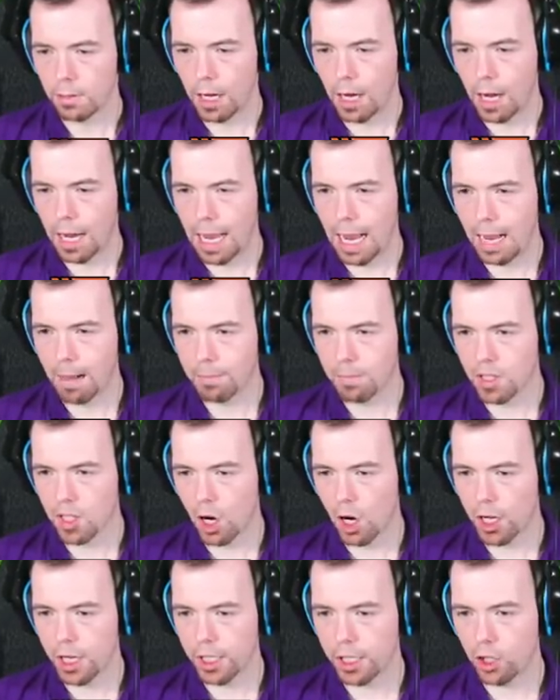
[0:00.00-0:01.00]
I am
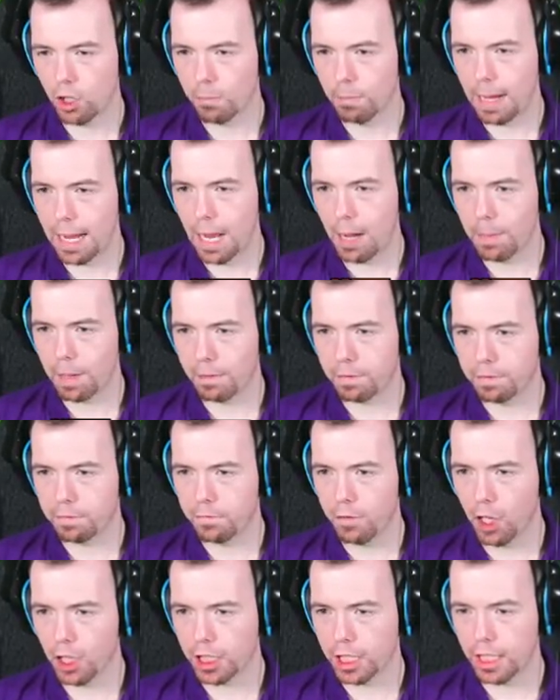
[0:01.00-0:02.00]
tightening up, mate. I'm a
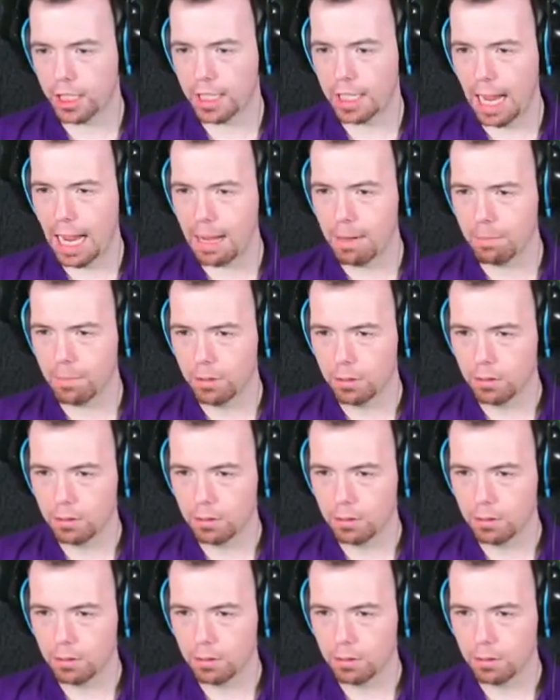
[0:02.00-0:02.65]
fucking cam.